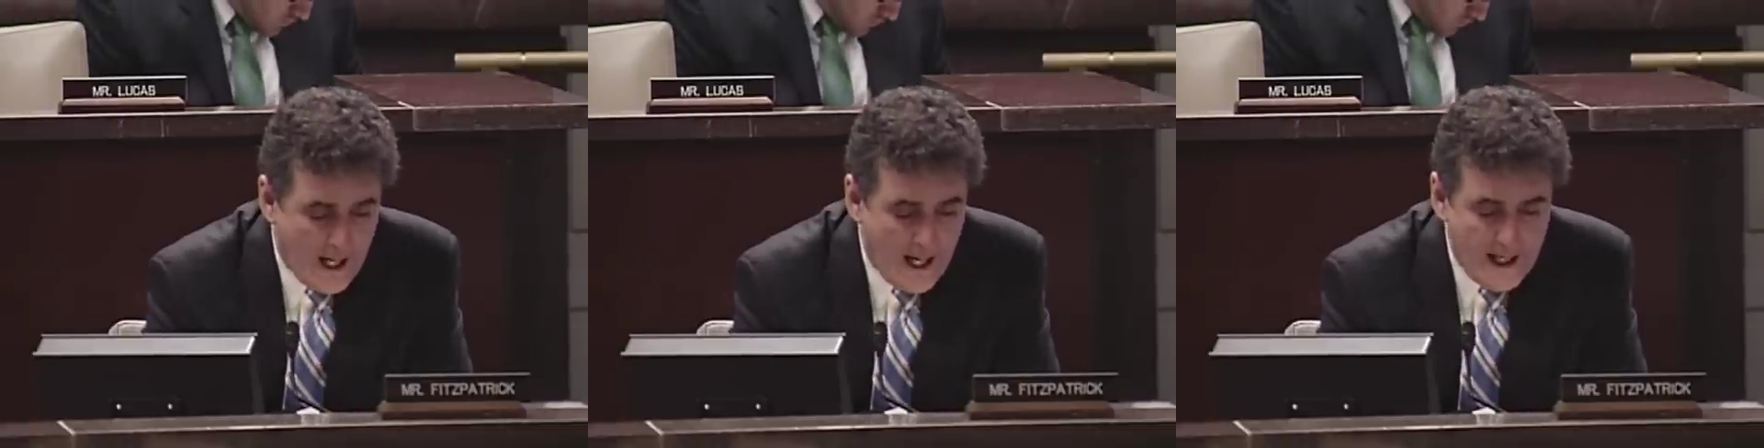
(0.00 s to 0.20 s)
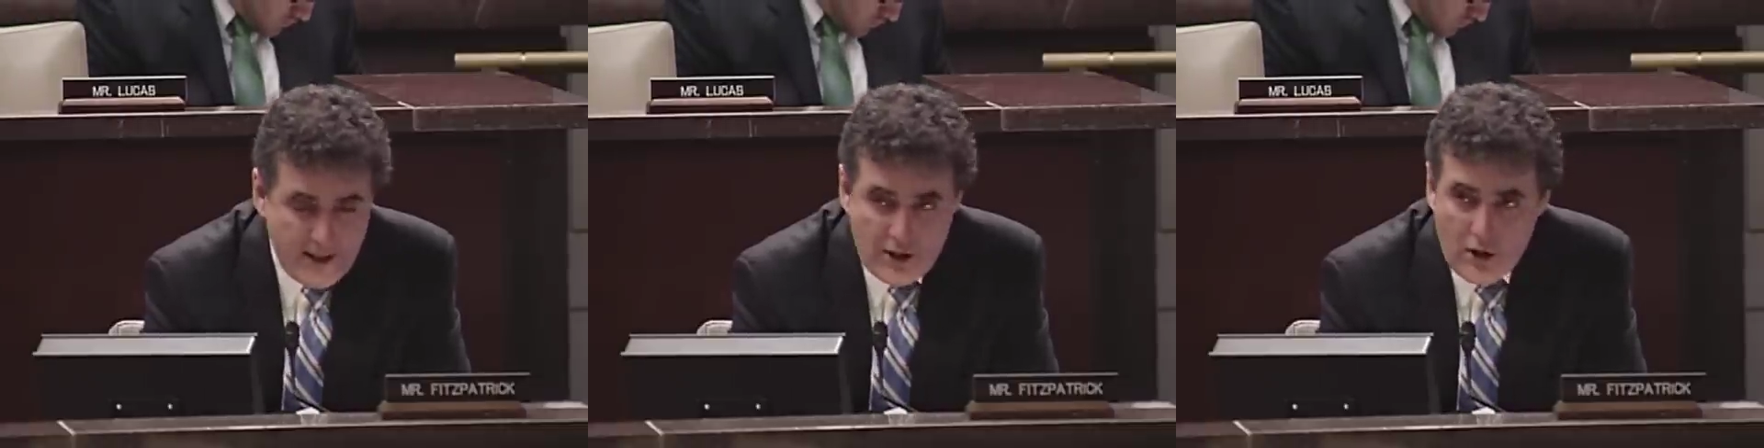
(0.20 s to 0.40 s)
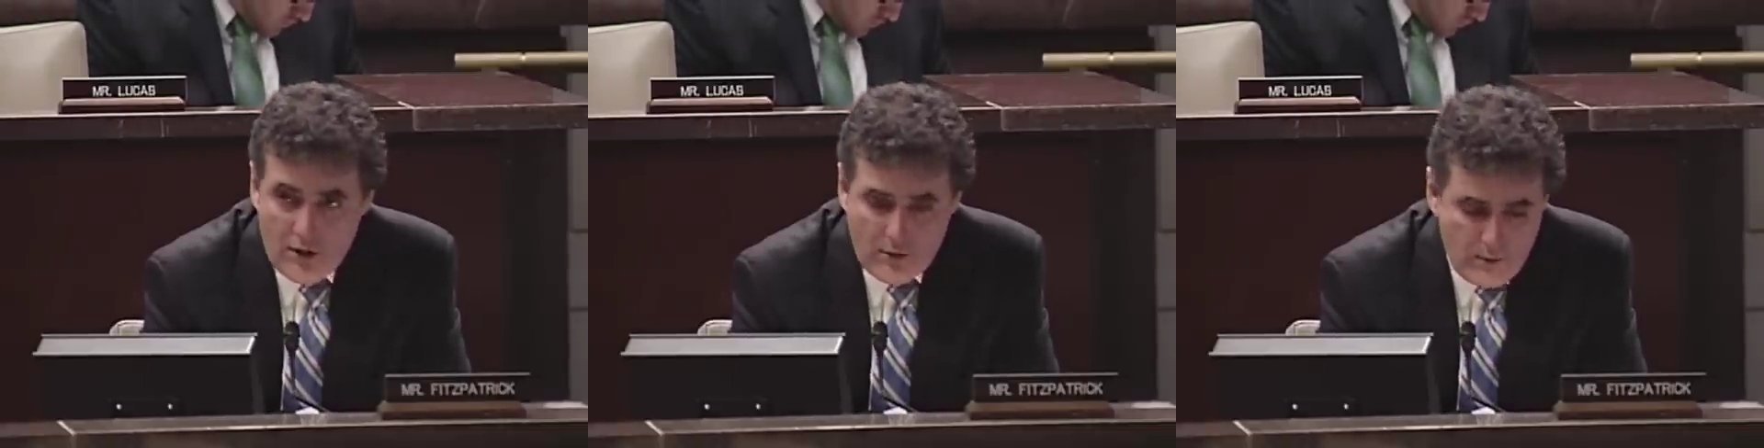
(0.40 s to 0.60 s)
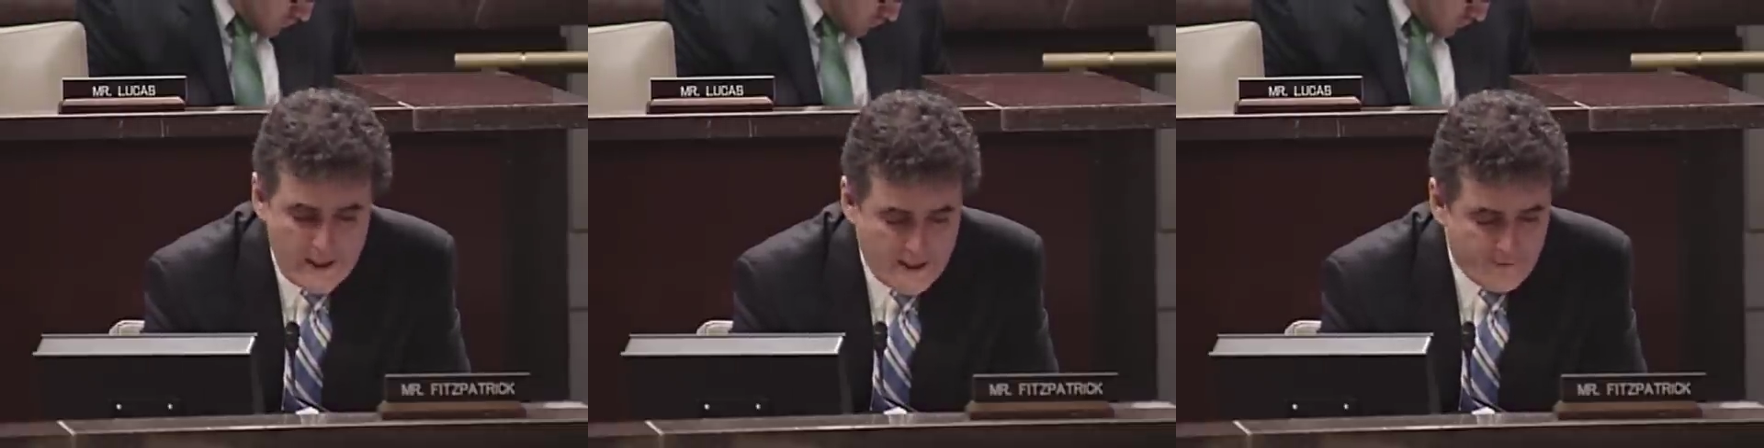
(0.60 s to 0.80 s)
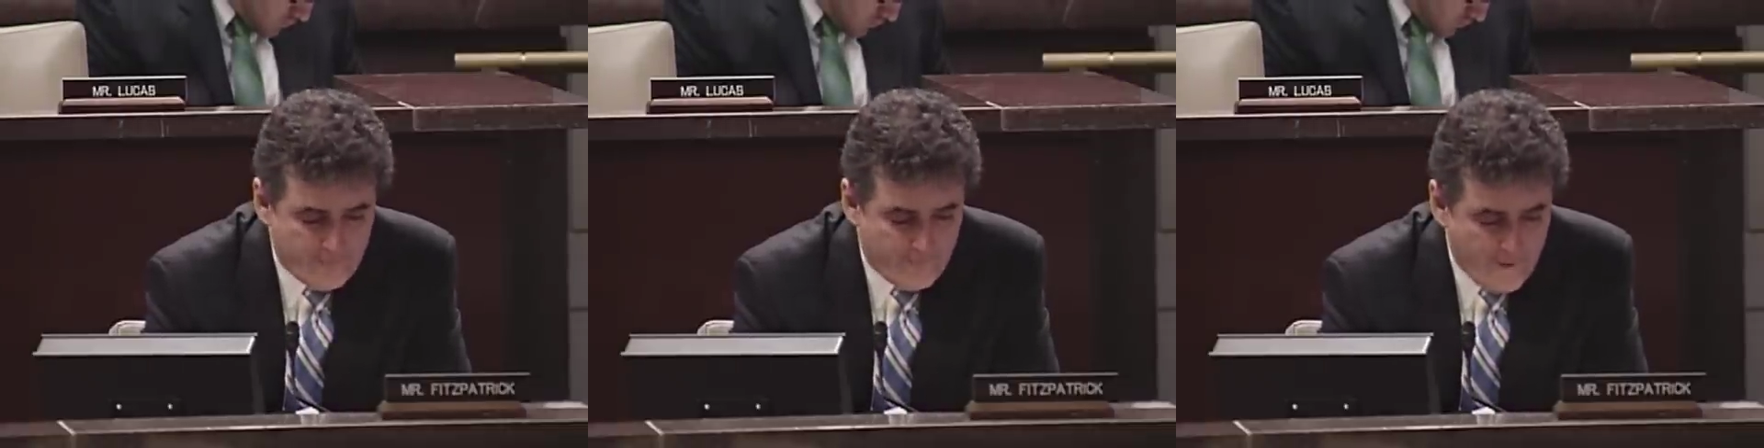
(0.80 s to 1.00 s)
I know that we
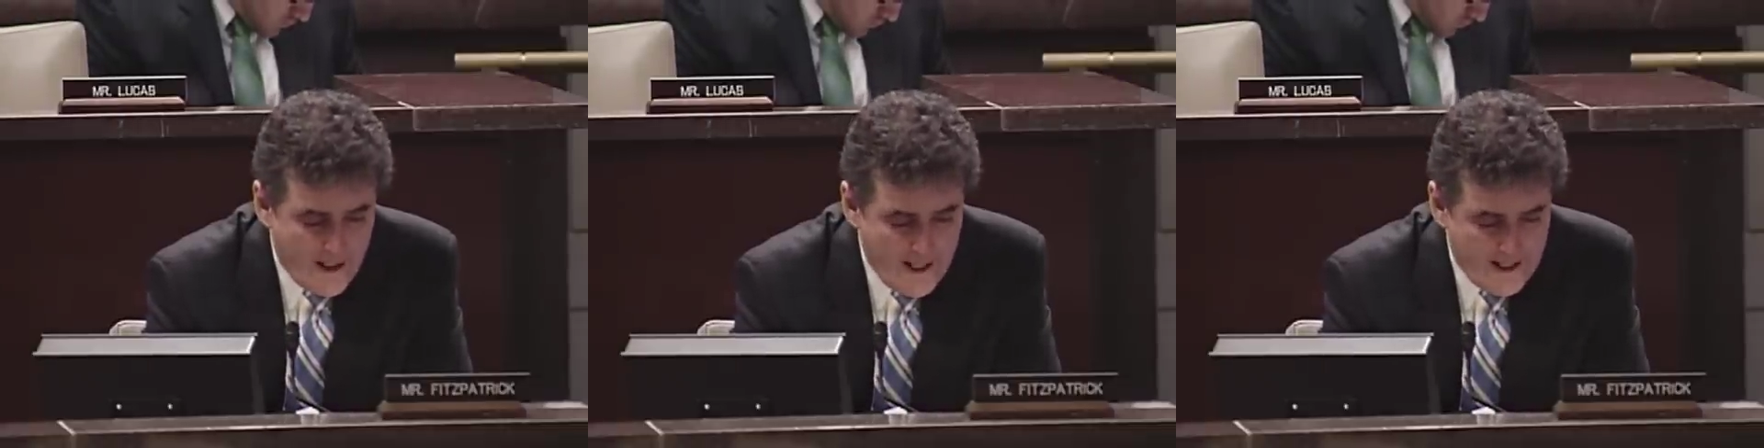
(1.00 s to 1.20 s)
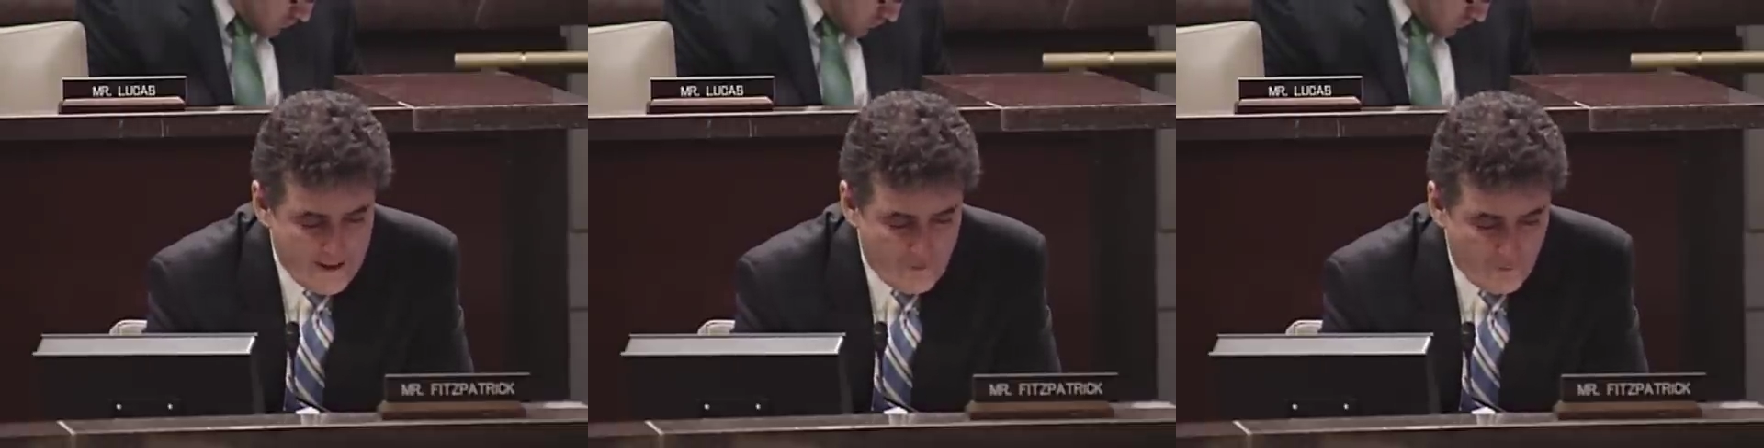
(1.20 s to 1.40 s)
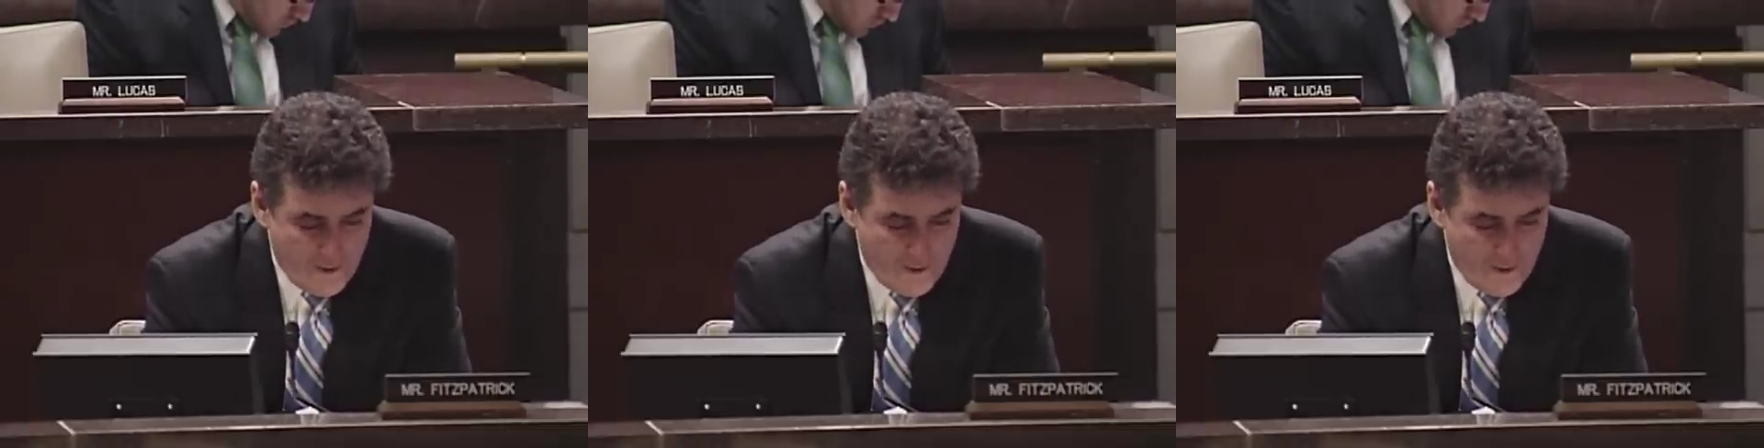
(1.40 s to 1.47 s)
can find